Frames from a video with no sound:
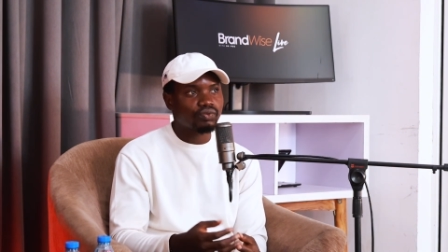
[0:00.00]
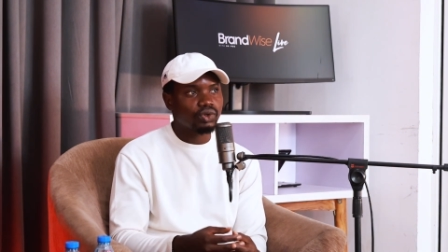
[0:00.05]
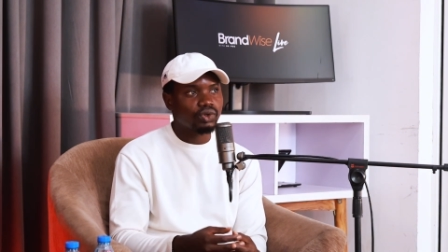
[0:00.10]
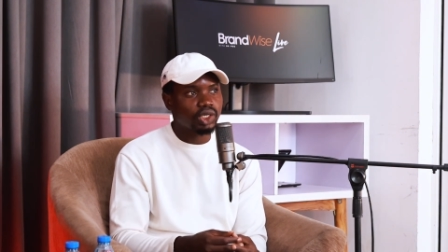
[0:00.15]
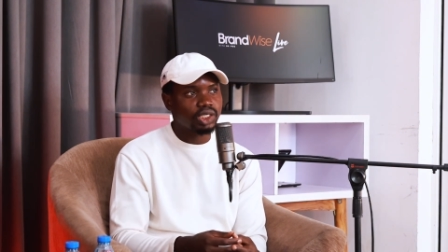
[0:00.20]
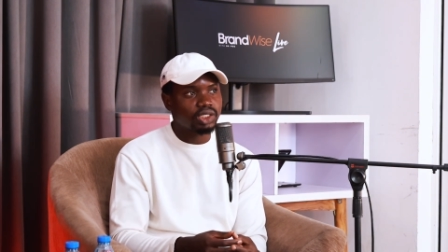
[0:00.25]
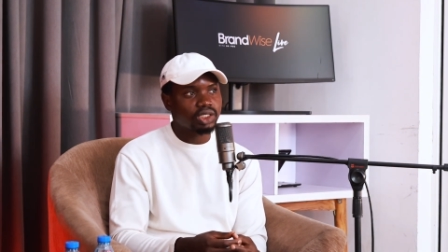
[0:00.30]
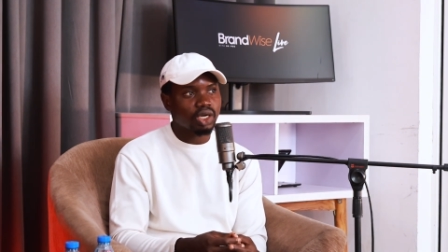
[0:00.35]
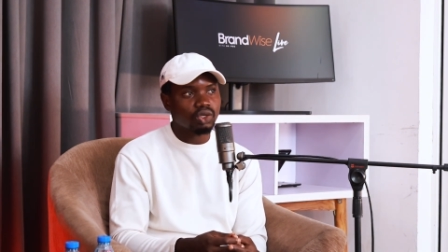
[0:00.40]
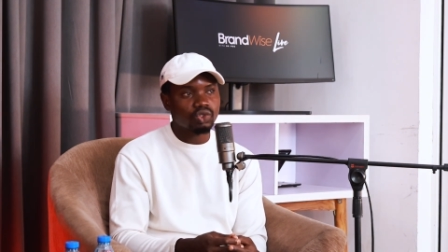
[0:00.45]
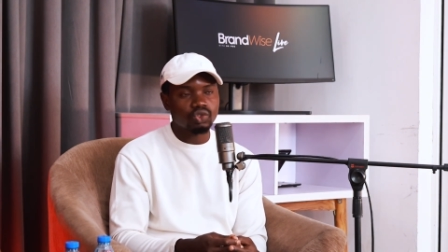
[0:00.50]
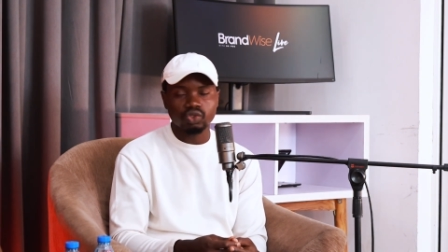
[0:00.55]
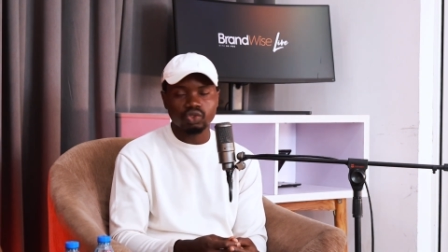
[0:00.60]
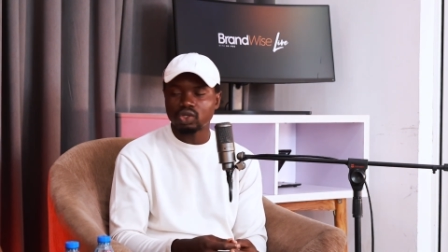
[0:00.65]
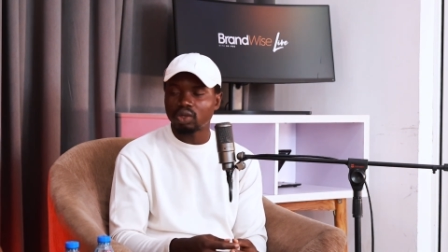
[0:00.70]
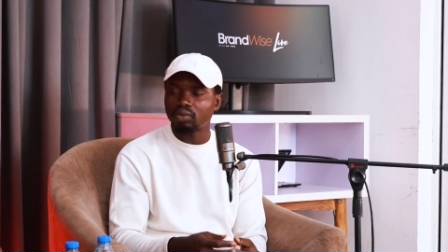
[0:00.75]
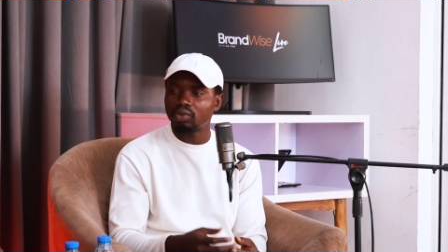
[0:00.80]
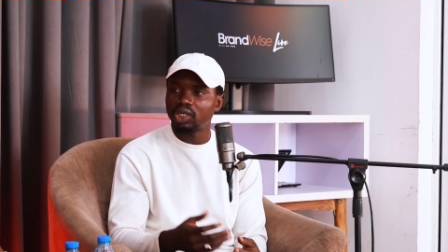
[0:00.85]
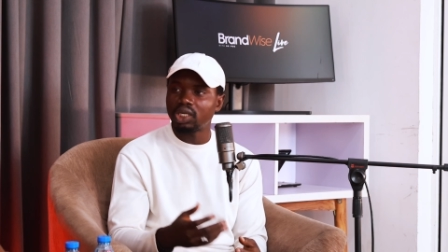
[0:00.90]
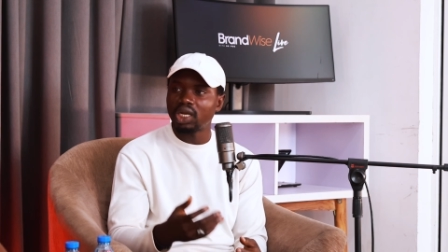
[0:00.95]
reach out to
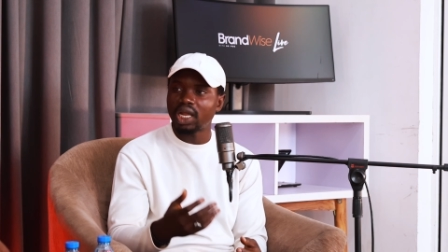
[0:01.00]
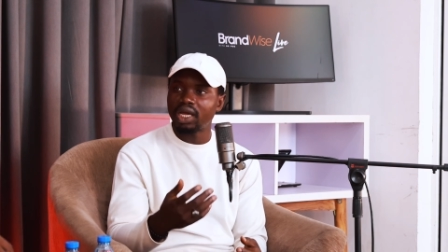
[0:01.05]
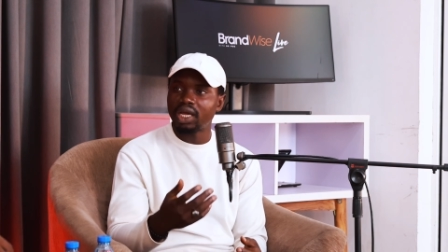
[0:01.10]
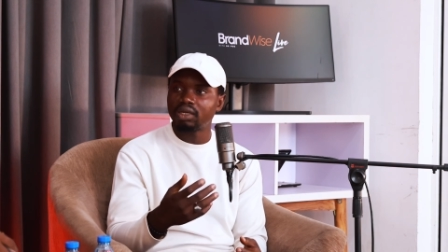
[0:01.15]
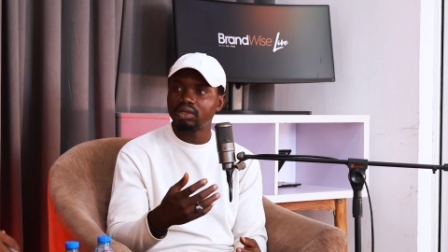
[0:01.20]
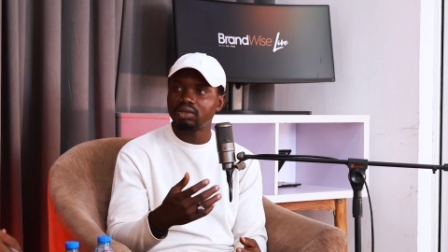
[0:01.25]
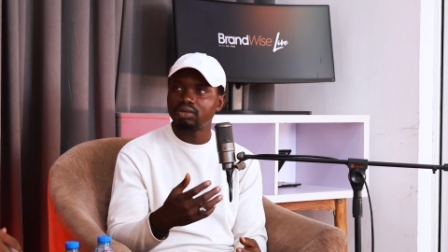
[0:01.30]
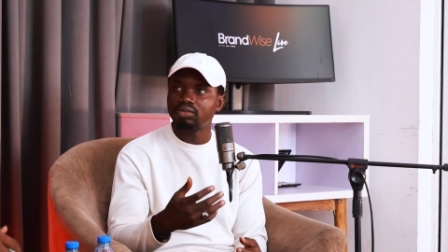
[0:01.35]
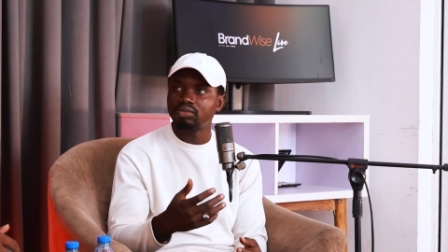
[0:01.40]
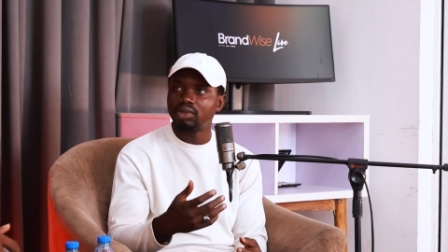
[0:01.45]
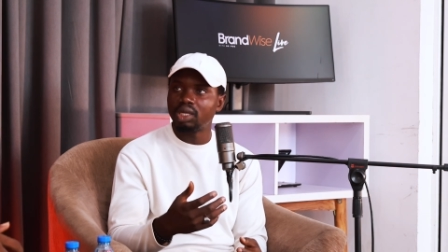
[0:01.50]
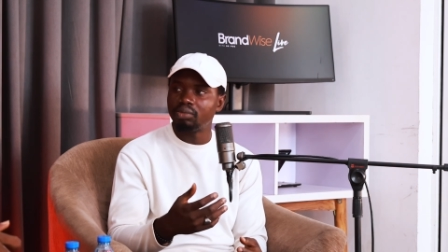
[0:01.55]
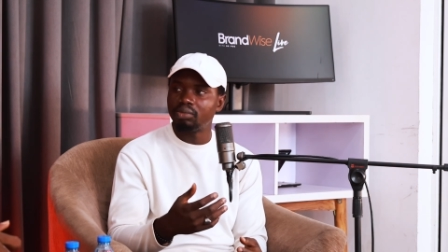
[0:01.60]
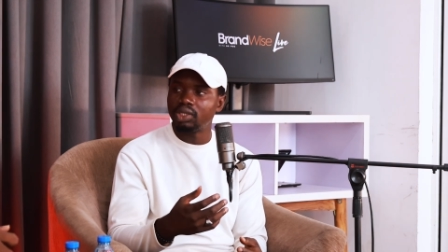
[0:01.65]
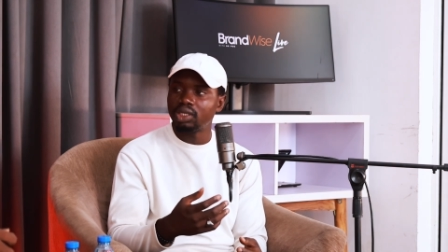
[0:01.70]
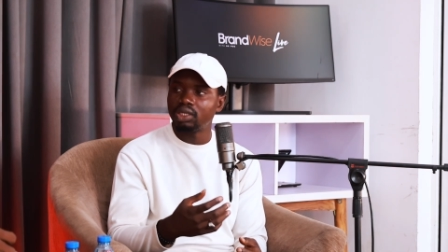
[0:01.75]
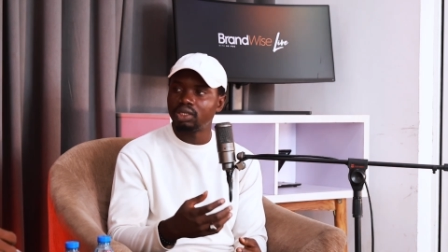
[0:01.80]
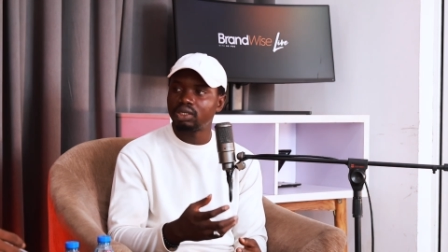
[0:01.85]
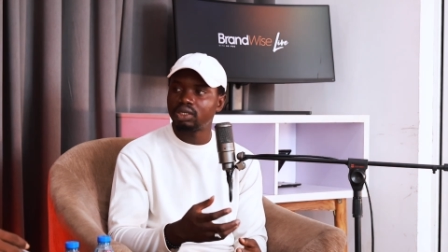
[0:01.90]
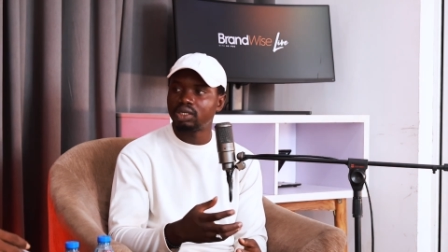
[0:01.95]
somebody like
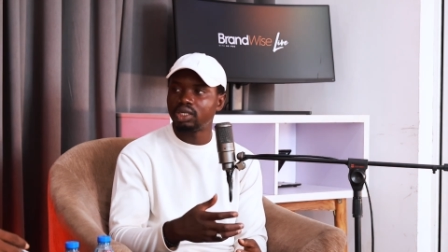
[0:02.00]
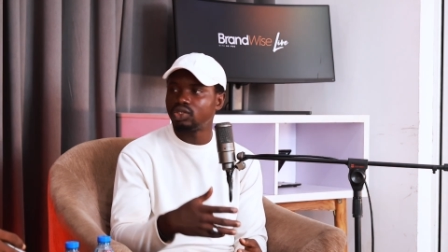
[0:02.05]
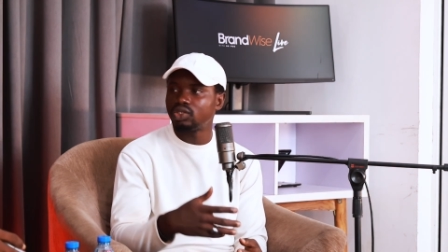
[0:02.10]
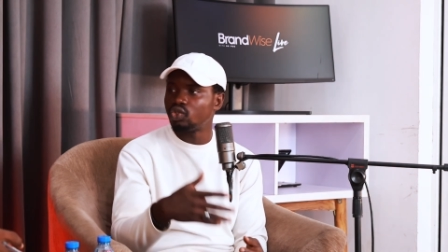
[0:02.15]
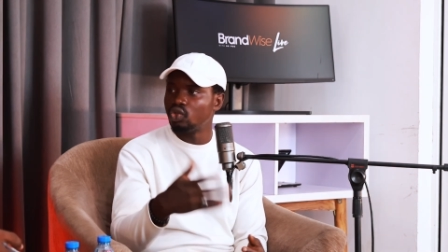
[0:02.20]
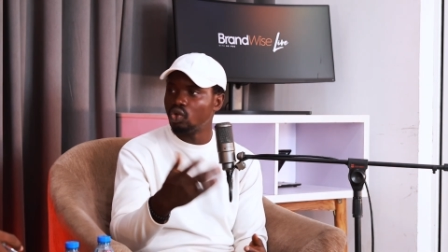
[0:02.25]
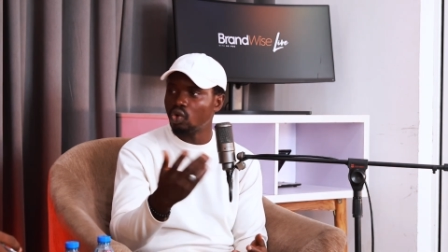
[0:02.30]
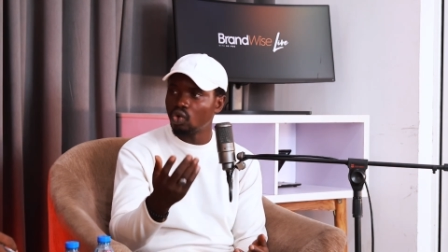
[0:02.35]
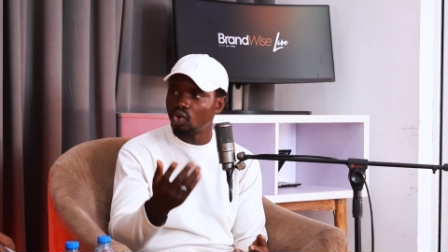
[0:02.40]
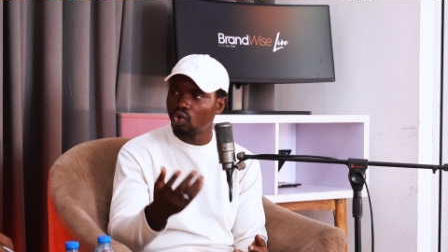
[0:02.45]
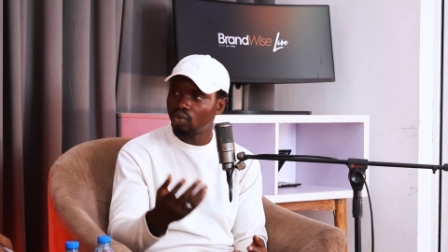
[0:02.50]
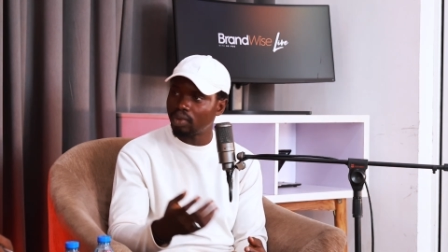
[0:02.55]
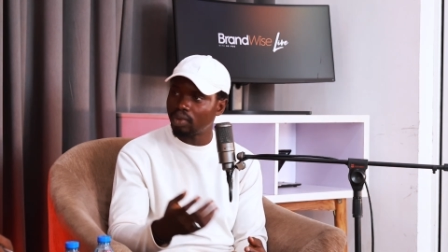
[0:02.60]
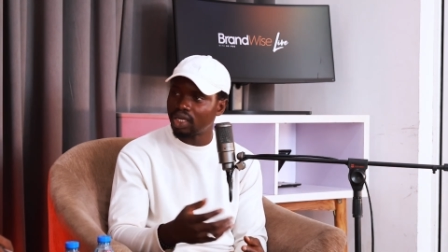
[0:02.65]
maybe Chris Do,